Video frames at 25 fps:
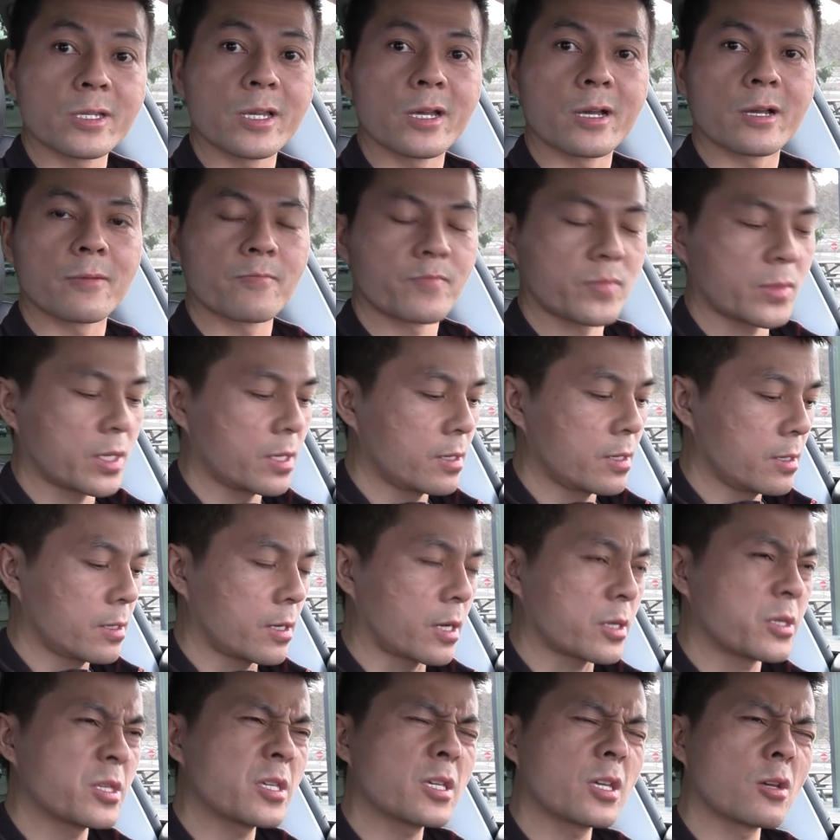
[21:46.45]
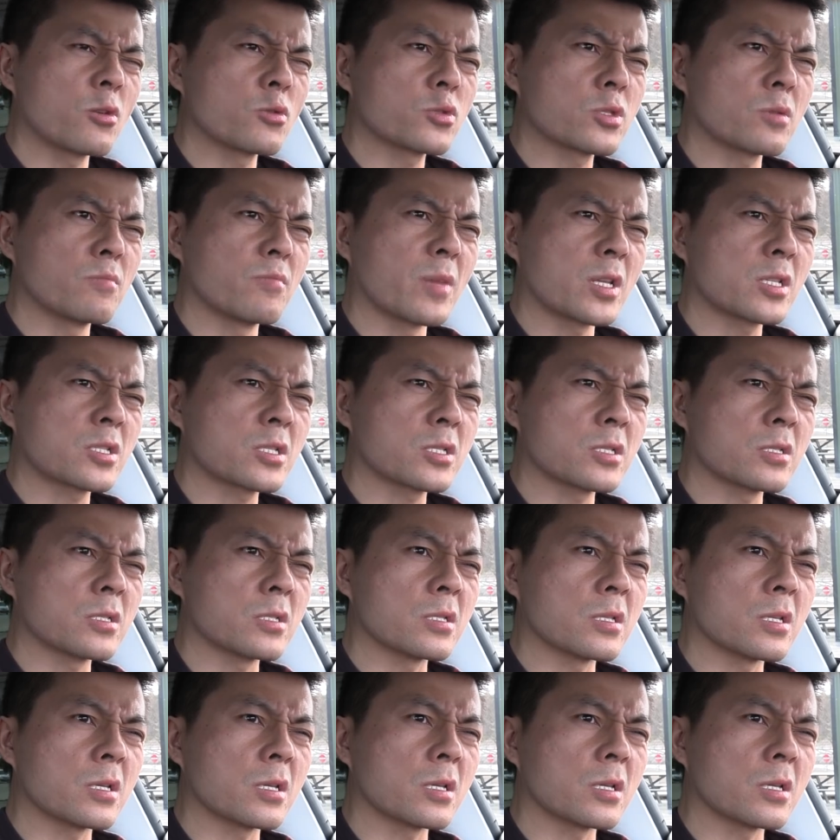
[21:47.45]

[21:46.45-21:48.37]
Yeah, I think he also mentioned